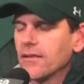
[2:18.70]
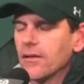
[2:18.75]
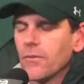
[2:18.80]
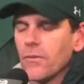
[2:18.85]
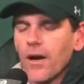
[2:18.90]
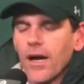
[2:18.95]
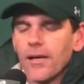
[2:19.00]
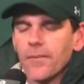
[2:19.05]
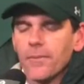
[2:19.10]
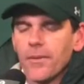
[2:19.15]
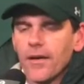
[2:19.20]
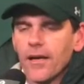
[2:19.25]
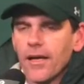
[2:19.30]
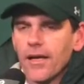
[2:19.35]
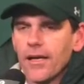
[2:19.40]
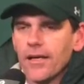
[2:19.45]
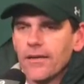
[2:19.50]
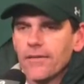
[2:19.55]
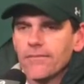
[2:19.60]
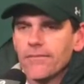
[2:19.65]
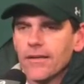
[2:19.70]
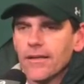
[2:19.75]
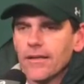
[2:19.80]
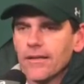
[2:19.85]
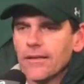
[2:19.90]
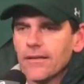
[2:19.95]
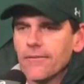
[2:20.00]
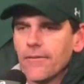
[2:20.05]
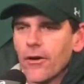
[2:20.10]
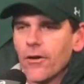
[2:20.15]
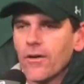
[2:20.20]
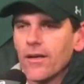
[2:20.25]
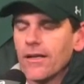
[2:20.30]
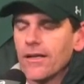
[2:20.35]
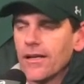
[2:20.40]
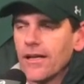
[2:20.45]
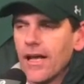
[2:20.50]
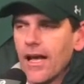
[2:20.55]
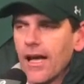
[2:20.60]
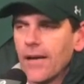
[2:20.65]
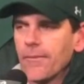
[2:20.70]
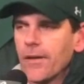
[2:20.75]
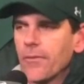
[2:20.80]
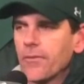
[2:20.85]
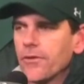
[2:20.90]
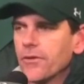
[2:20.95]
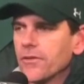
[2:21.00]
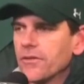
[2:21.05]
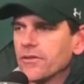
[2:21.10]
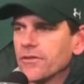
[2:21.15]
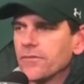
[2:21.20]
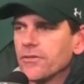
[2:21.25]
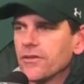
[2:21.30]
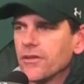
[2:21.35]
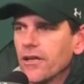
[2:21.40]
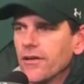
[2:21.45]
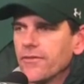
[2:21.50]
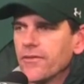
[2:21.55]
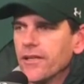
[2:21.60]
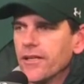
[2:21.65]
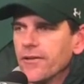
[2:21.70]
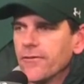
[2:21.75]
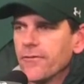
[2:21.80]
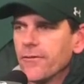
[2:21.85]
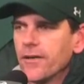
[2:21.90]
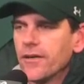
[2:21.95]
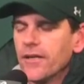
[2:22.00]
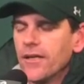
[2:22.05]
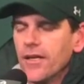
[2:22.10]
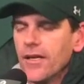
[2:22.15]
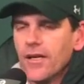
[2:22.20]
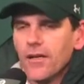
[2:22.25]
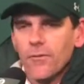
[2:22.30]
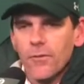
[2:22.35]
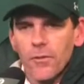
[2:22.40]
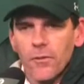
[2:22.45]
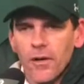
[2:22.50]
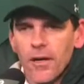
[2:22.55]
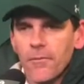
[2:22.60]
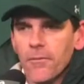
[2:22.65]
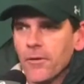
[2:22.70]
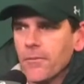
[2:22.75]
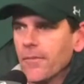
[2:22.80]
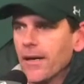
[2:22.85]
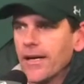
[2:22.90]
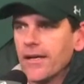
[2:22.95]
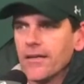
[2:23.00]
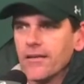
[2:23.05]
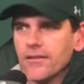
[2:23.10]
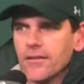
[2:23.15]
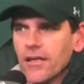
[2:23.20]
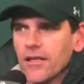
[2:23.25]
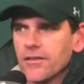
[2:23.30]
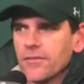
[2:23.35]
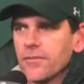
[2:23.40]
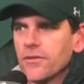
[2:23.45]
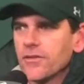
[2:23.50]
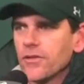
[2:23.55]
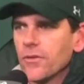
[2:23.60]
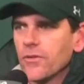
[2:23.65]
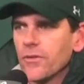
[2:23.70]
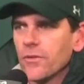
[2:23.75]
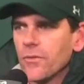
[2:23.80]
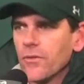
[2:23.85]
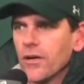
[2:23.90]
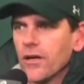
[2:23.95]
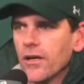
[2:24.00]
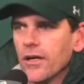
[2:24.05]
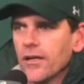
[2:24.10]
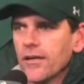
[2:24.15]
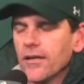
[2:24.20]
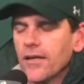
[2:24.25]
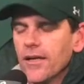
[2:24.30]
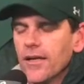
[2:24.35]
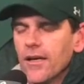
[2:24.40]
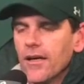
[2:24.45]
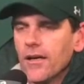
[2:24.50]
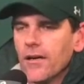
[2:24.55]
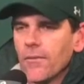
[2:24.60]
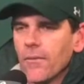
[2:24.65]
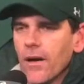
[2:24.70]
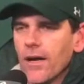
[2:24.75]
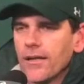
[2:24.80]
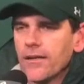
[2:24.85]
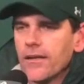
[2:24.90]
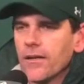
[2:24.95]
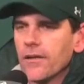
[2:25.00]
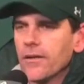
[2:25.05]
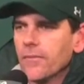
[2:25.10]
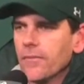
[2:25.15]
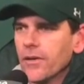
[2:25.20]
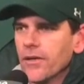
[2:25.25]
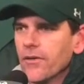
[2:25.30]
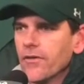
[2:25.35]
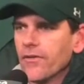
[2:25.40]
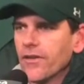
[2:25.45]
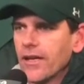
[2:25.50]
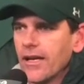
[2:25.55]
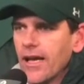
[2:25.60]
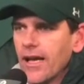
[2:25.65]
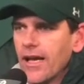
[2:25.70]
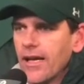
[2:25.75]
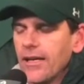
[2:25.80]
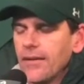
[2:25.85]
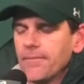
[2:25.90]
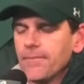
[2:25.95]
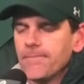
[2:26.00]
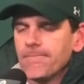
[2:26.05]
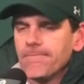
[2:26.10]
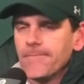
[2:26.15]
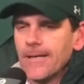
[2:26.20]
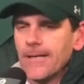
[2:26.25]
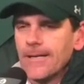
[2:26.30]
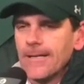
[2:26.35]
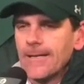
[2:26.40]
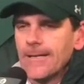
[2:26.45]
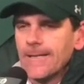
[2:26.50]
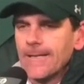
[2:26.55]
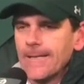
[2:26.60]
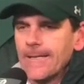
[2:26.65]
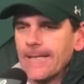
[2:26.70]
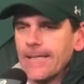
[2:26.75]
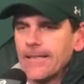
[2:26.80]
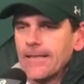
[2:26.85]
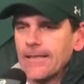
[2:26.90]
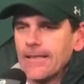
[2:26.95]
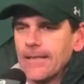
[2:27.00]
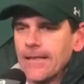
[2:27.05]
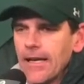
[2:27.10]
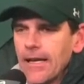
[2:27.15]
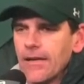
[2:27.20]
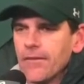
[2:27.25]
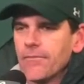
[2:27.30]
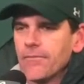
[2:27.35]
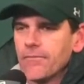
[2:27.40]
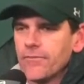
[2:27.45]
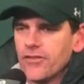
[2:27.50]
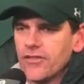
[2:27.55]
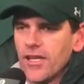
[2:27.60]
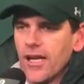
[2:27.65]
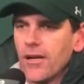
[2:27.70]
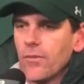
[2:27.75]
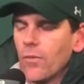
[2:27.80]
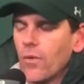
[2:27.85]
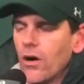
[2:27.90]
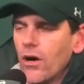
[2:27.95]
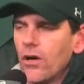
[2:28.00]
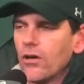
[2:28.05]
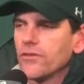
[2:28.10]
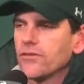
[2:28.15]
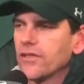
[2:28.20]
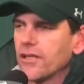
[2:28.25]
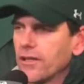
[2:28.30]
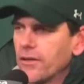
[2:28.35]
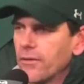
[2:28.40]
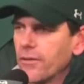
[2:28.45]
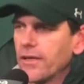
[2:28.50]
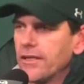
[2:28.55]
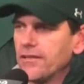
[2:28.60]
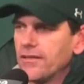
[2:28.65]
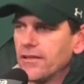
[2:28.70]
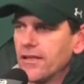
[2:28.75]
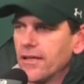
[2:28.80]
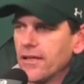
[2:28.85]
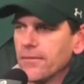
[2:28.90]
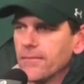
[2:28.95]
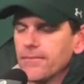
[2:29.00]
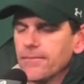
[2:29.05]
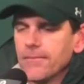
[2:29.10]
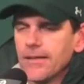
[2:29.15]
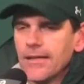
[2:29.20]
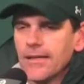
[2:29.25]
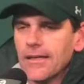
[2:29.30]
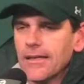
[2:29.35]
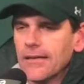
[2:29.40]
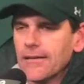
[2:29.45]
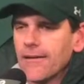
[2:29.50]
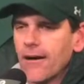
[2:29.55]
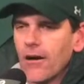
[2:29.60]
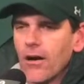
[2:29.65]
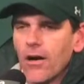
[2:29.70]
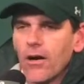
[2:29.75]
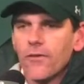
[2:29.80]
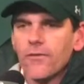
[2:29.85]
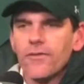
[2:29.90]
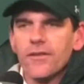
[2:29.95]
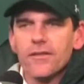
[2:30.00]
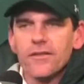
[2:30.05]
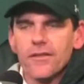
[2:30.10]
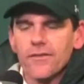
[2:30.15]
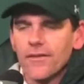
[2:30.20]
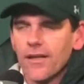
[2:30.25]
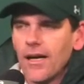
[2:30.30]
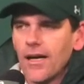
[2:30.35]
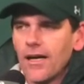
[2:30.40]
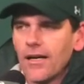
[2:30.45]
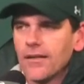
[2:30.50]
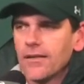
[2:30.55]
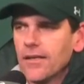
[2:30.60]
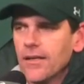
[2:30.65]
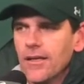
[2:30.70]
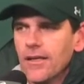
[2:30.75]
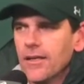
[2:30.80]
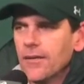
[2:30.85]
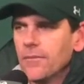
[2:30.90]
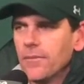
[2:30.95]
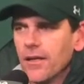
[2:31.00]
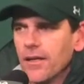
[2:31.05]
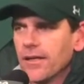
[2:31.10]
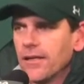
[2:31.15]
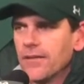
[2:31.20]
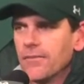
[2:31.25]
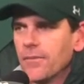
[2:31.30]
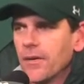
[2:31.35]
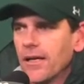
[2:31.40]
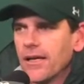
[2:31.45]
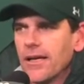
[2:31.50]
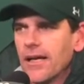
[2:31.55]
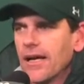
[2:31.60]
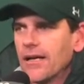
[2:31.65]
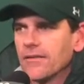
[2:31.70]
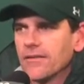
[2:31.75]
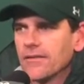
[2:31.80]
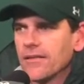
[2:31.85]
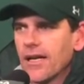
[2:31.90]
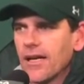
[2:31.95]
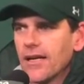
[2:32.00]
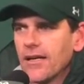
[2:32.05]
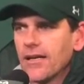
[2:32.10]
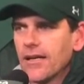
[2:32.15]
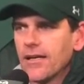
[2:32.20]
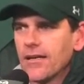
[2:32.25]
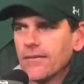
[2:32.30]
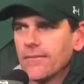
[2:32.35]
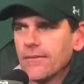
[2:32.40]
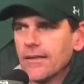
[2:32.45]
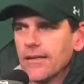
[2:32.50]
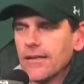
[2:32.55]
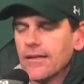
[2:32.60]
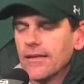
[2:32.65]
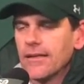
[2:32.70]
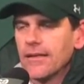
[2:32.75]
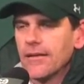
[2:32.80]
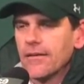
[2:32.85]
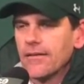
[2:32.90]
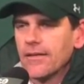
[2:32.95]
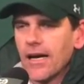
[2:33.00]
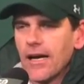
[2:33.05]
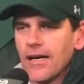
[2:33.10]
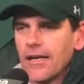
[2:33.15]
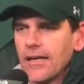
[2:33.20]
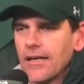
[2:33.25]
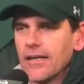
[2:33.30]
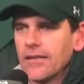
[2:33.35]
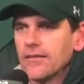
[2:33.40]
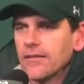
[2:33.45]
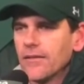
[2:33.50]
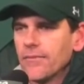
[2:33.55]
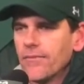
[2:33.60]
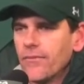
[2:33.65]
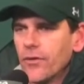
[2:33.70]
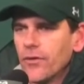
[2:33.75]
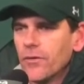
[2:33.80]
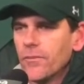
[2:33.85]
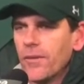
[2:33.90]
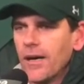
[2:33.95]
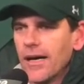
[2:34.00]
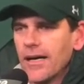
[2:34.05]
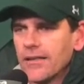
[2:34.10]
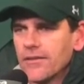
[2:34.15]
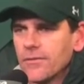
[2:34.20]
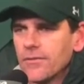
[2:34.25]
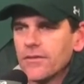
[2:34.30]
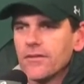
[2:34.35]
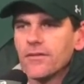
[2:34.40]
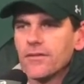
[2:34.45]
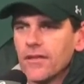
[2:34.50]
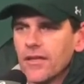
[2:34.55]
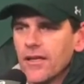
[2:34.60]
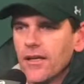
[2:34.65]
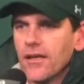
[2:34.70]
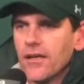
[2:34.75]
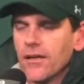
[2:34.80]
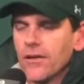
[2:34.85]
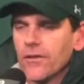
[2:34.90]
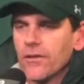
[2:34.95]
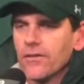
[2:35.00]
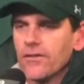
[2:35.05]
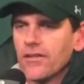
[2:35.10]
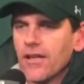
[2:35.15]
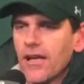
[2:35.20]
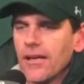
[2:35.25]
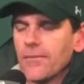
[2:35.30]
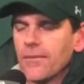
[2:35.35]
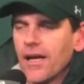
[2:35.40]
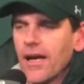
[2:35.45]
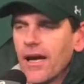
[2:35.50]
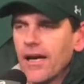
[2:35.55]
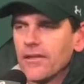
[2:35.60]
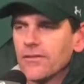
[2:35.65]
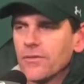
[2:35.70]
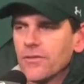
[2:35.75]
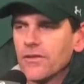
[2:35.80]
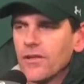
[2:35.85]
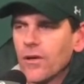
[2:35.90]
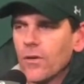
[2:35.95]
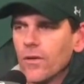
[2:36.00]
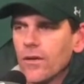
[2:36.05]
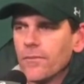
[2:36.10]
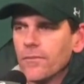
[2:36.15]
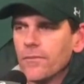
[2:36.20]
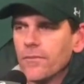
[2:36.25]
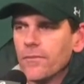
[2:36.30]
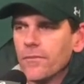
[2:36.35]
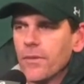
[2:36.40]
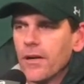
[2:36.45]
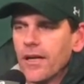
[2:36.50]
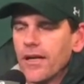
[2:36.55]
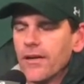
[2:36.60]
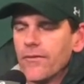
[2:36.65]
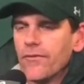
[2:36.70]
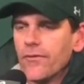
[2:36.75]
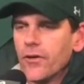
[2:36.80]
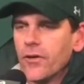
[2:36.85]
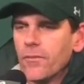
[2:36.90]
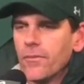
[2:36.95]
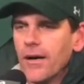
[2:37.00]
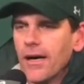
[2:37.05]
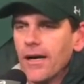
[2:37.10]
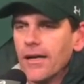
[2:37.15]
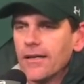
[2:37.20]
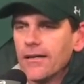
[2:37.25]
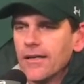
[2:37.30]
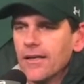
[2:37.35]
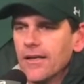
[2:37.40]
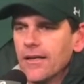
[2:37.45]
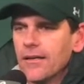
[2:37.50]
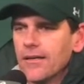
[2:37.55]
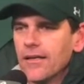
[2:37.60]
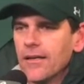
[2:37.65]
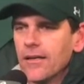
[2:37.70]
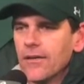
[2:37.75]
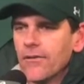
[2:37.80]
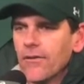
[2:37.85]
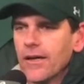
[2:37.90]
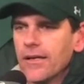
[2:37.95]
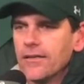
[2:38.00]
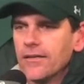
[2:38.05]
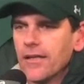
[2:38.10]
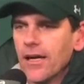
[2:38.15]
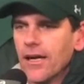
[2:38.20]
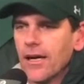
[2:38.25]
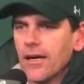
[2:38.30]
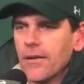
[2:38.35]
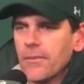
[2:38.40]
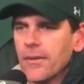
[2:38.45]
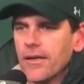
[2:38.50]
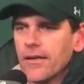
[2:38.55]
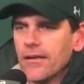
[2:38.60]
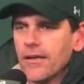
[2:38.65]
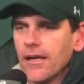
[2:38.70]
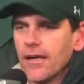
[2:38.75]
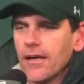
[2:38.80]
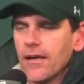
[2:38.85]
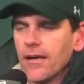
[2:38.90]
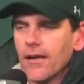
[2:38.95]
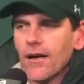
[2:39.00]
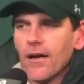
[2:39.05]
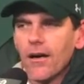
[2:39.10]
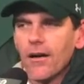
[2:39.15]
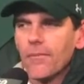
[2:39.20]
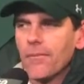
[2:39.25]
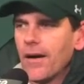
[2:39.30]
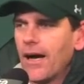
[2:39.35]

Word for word: in the right play. Uh, early in the game, they were doing some stuff different. We were able to make adjustments on the run right there in the middle of the game uh, and, and set walls and crease them. Uh, our offensive line played played outstanding. Uh, our tight ends and fullbacks, which you know, the same guys with Nolan playing fullback, did a great job, and, and our